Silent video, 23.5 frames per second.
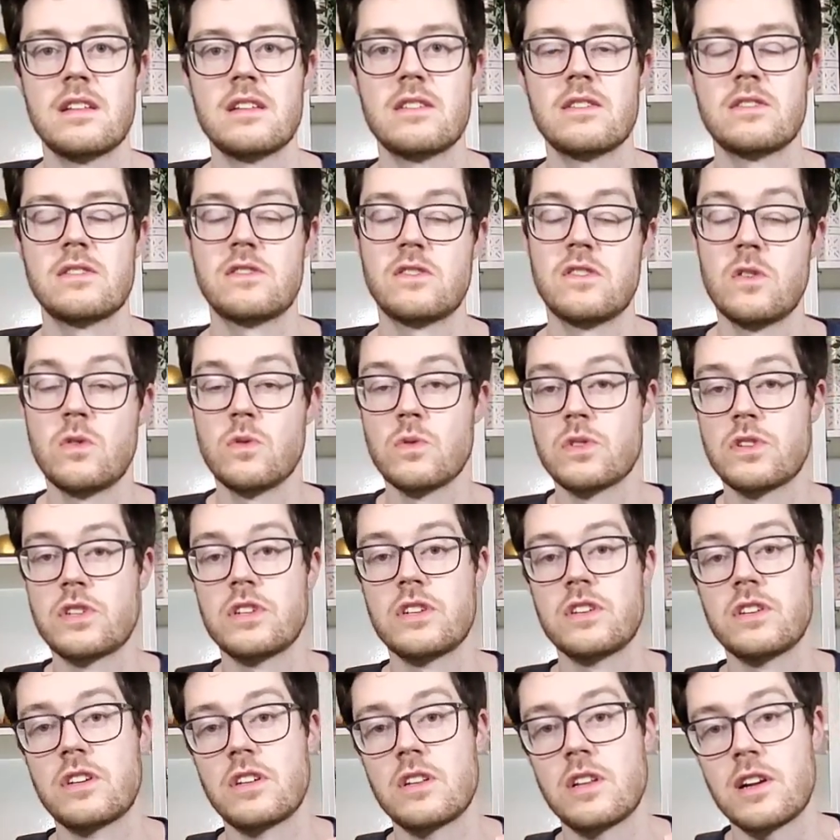So
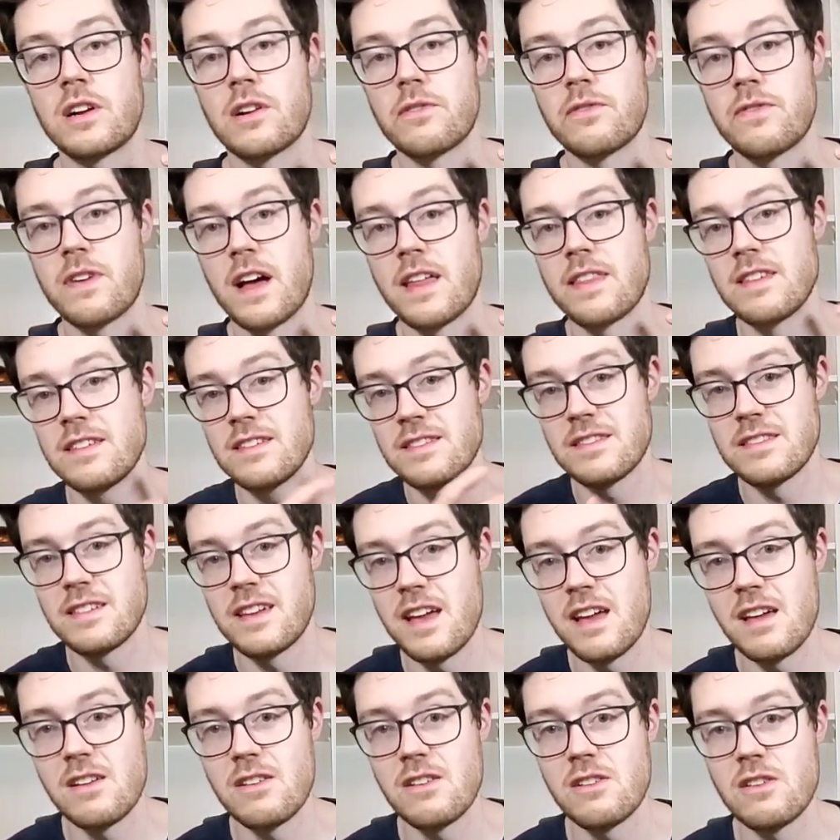to clarify this
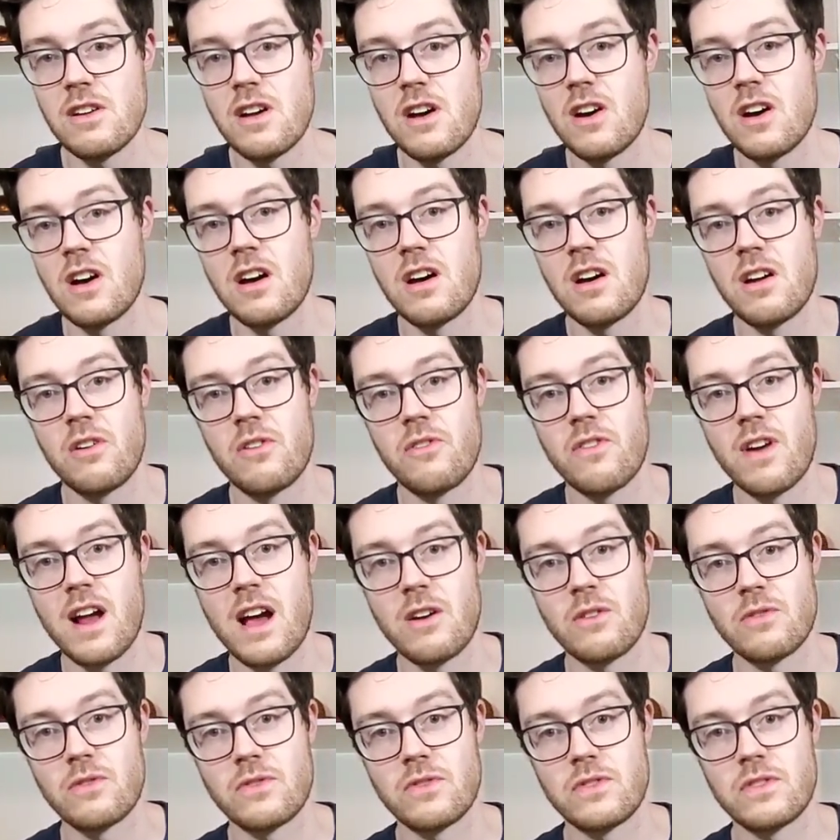scale,
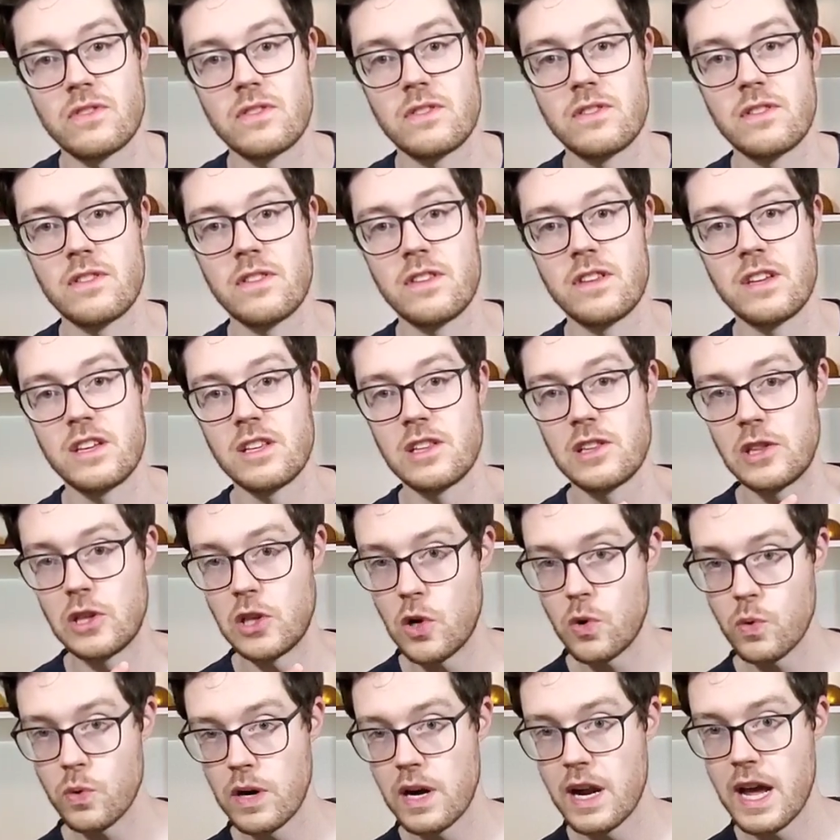around the
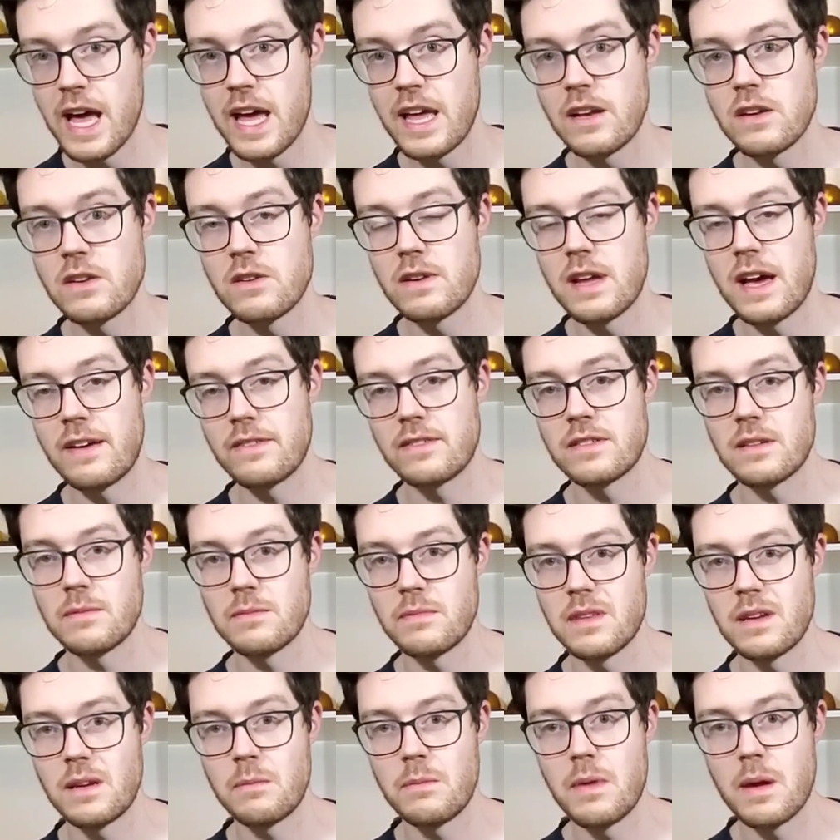lower end, you'd have
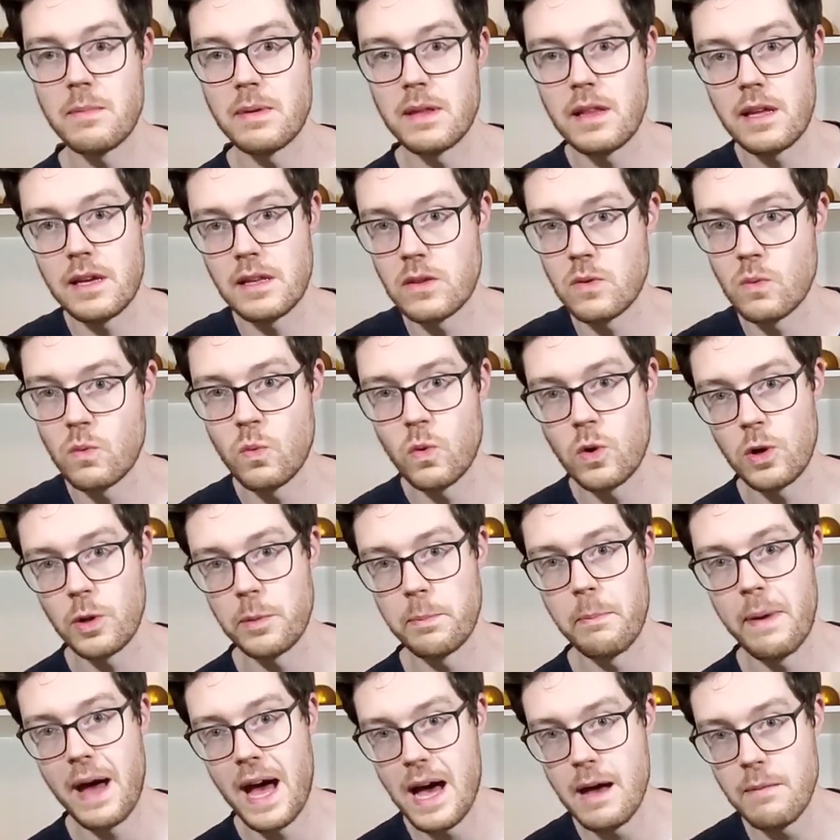something maybe like the world
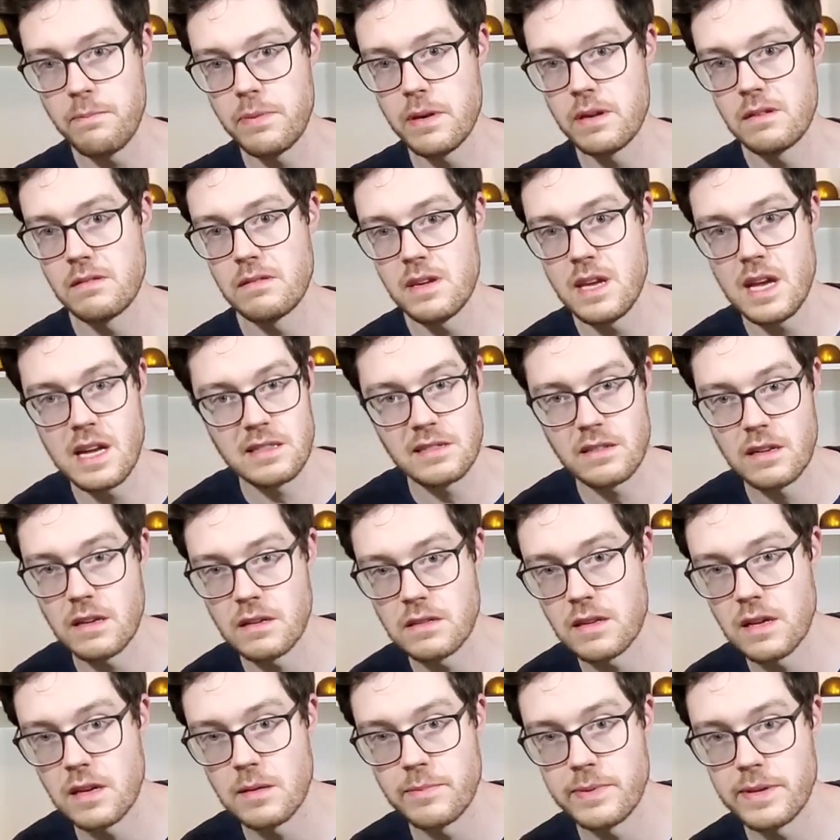map. Yeah, it's got a
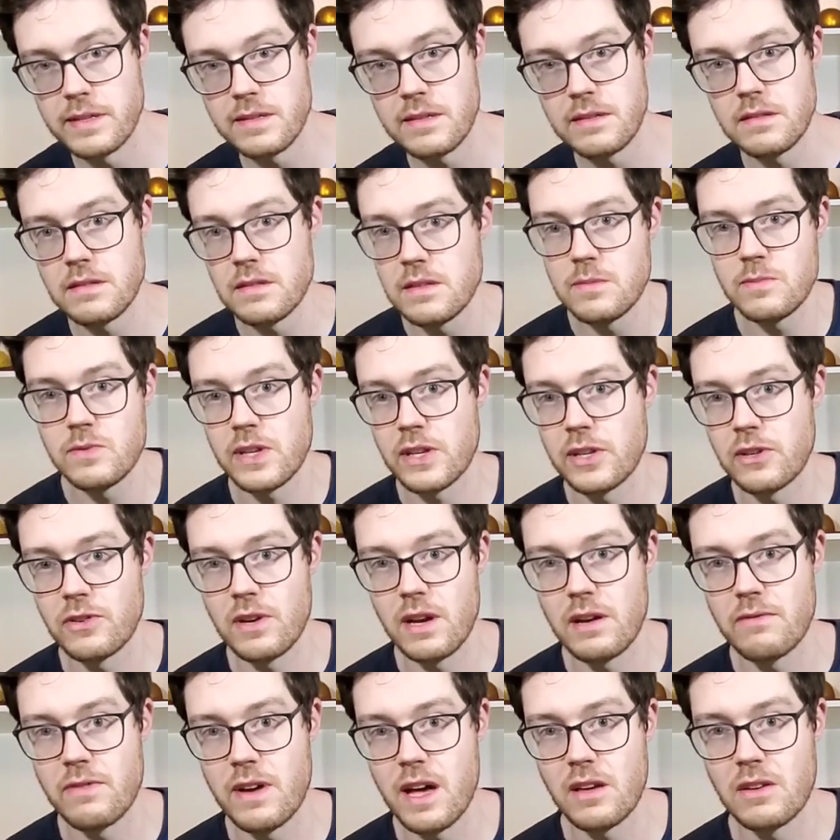ton of pieces, seems like
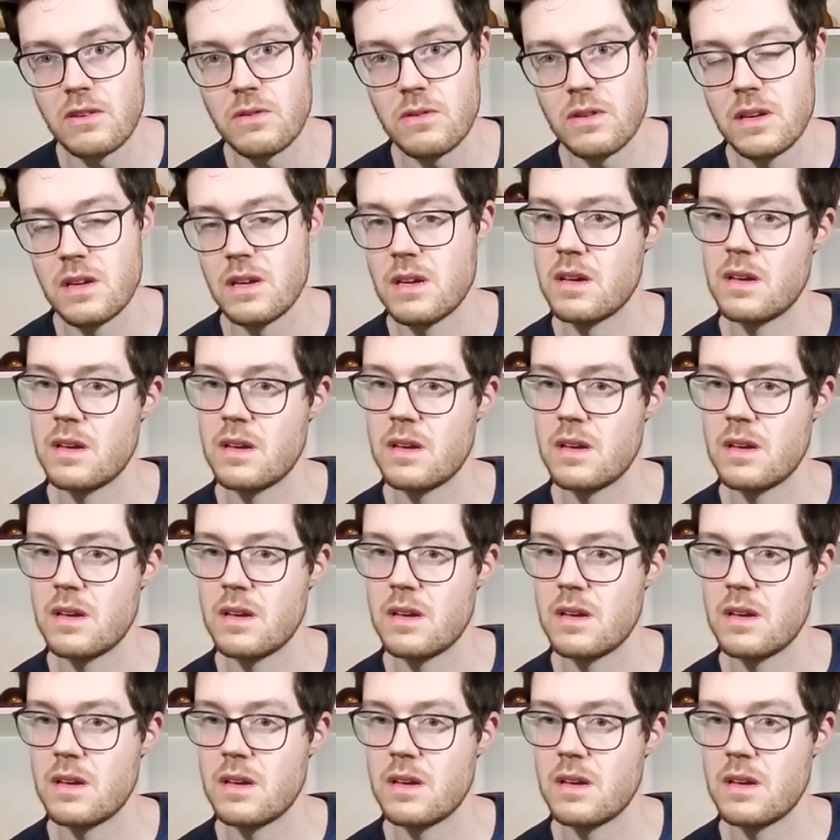great value,